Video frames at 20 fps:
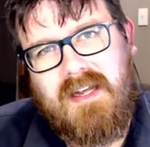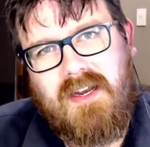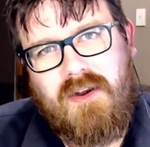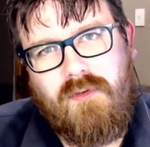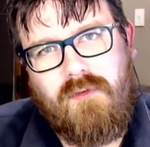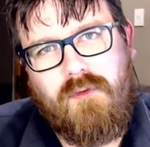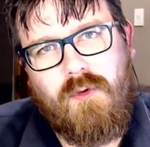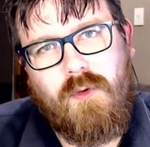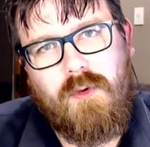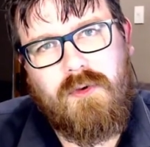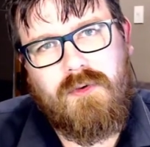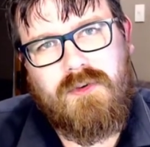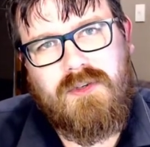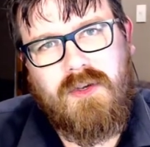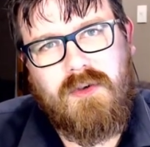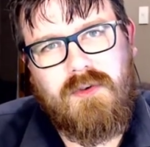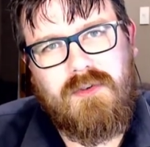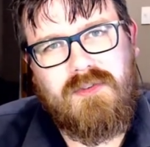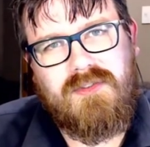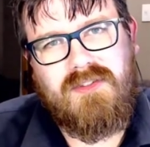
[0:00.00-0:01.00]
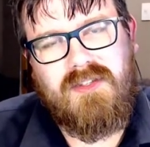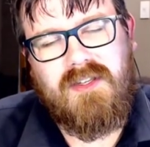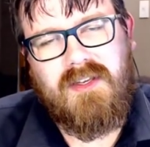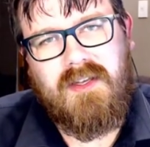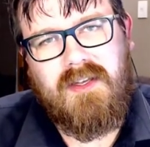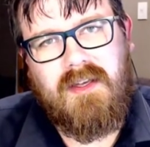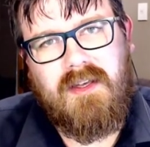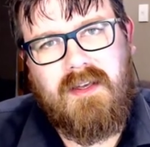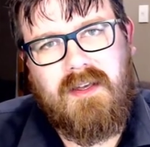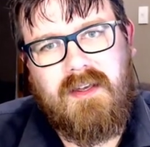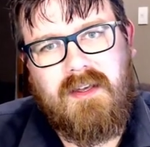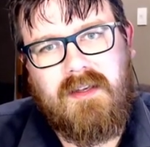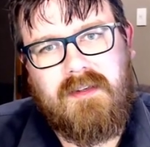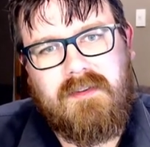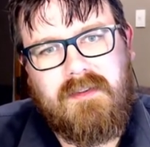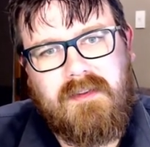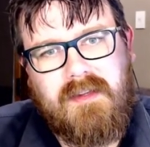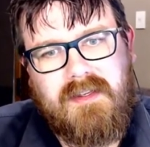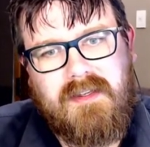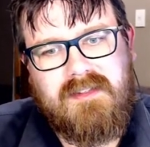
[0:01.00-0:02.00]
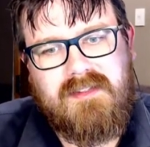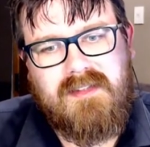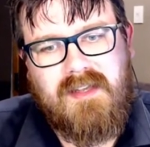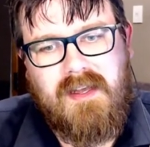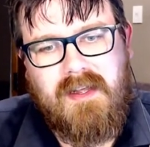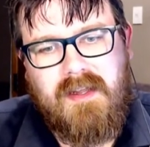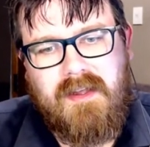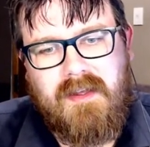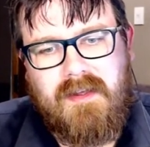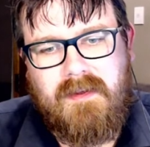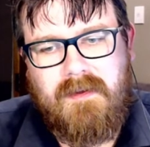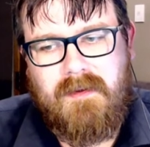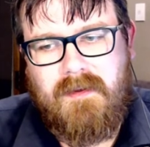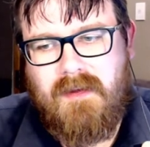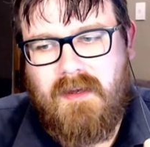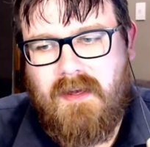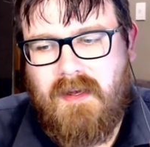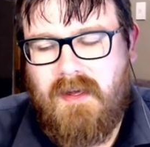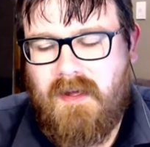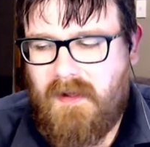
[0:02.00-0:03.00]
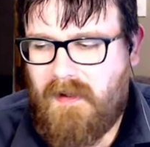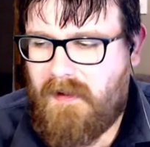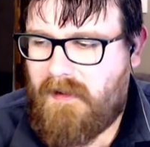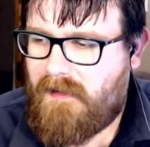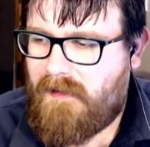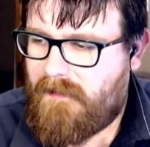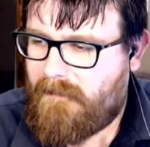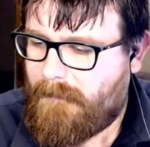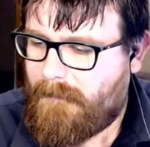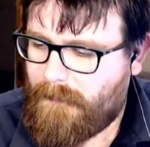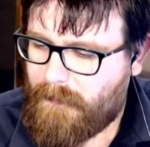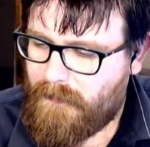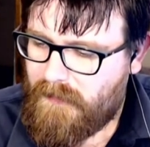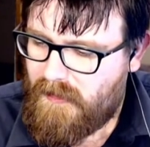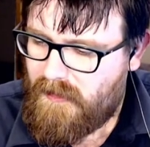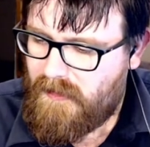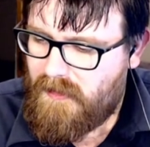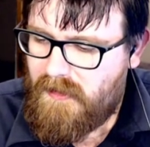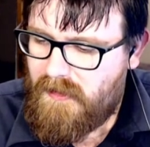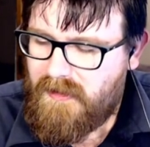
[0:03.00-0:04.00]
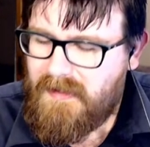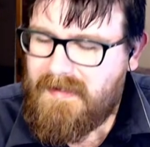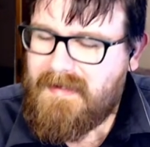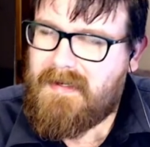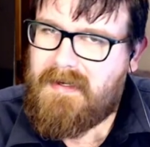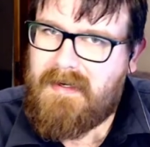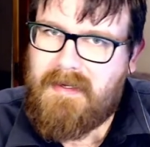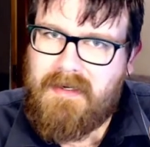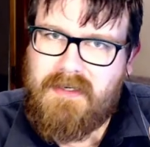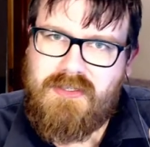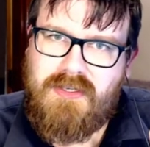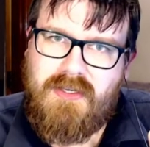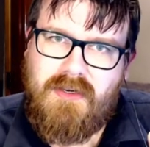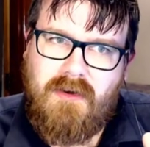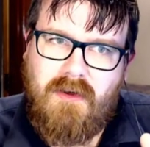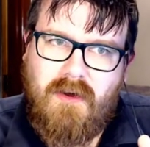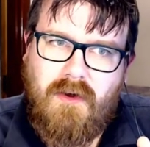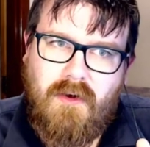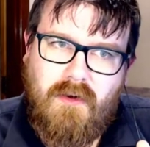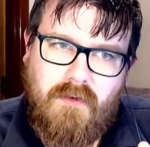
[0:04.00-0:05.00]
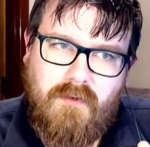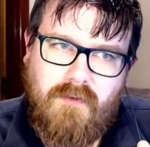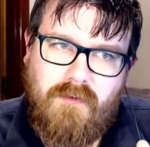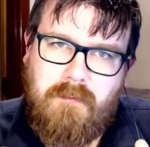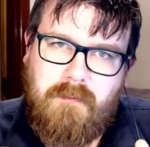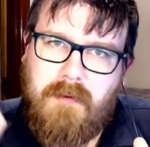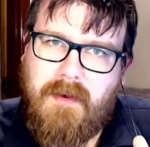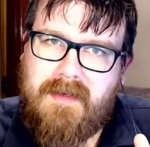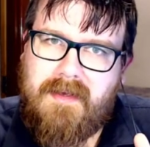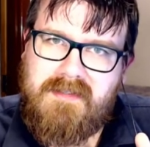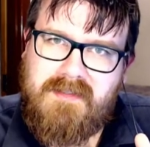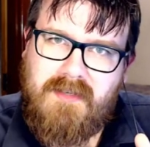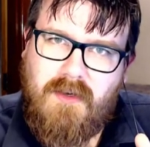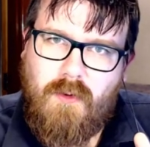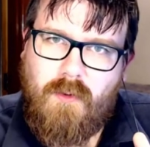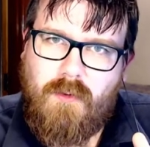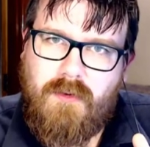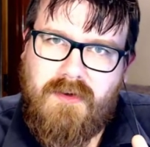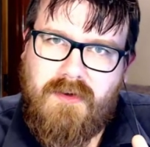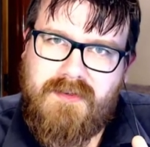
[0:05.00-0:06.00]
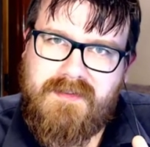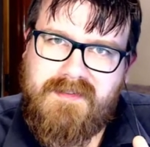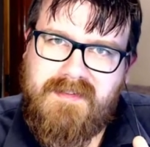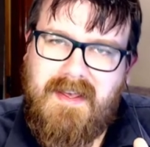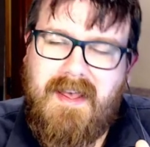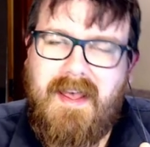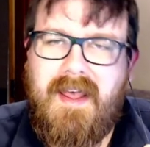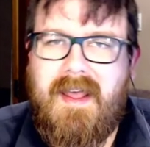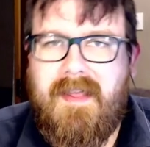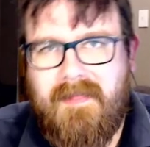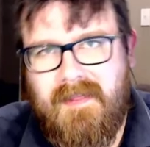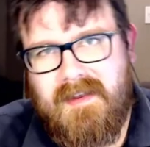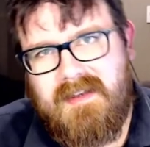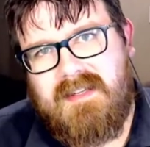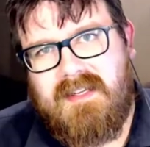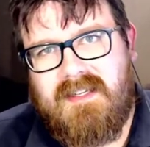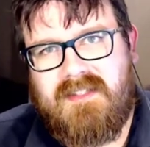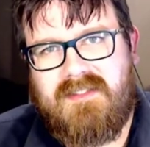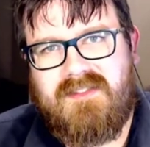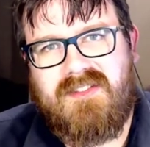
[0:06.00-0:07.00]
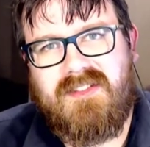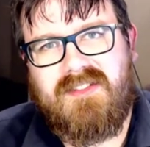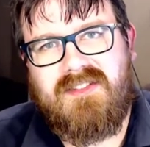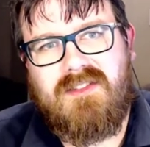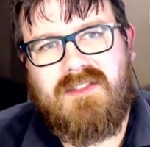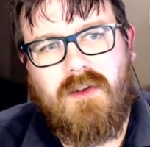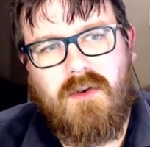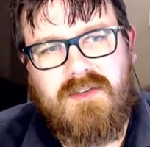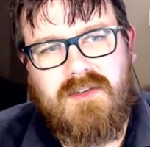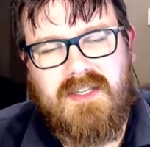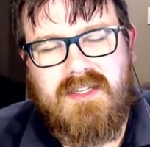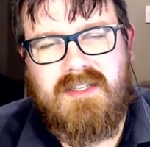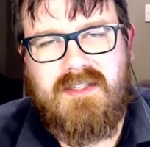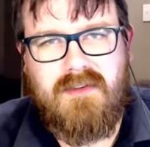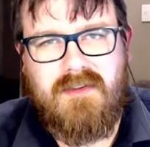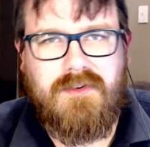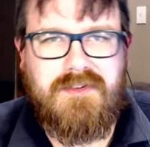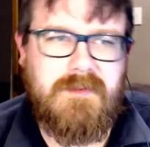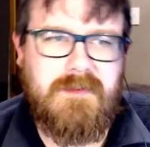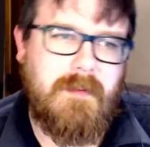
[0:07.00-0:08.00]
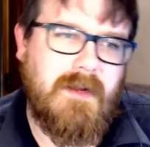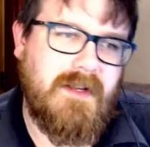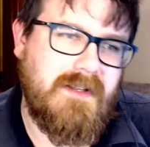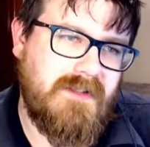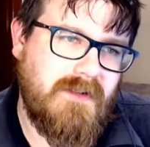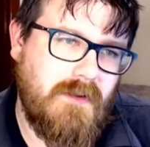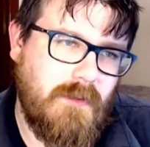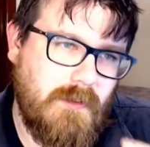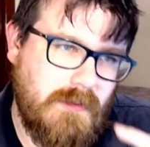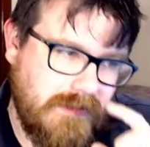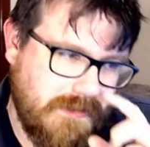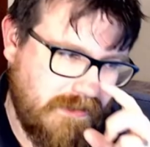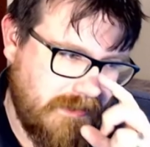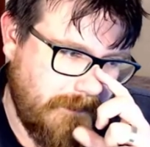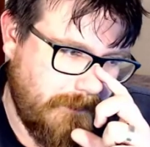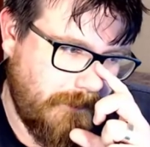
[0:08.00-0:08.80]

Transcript: for your toast, there's a uh, collection of placeholders and the text to slot into those placeholders.